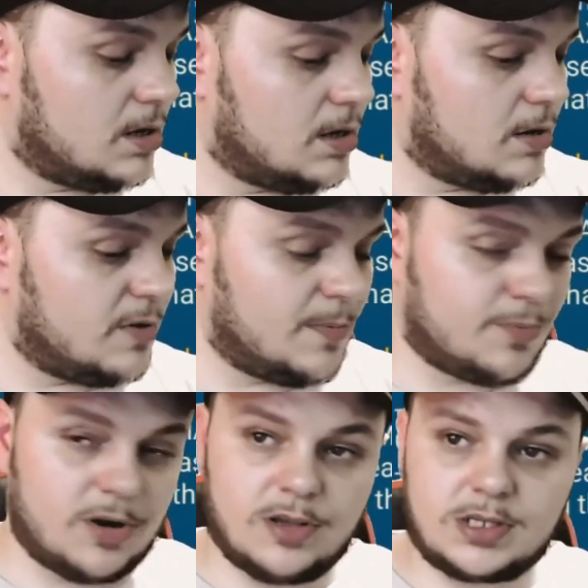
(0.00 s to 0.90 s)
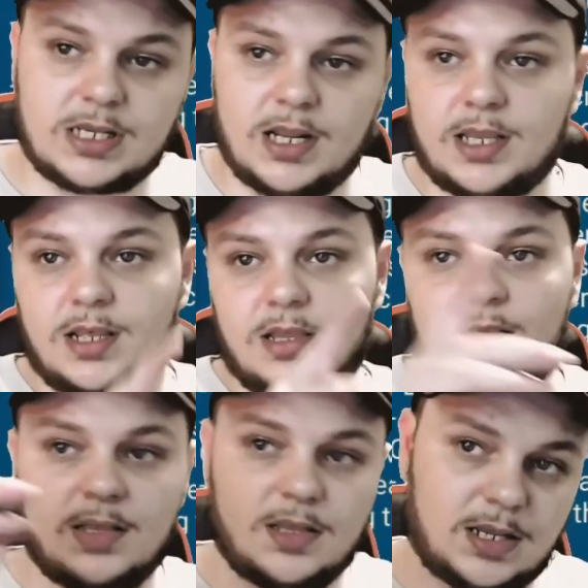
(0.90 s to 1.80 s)
Rip Rhodos. Can I get
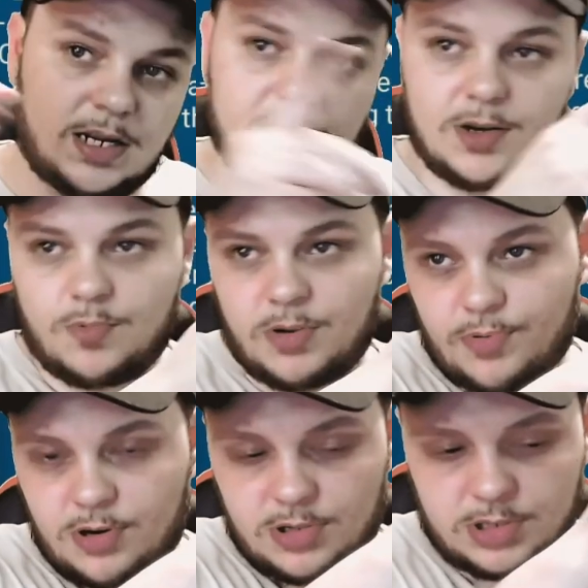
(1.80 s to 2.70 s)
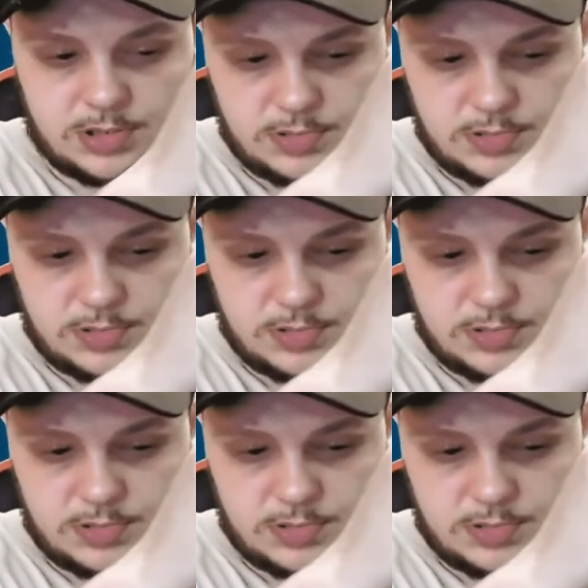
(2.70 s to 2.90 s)
a Rip Rhodos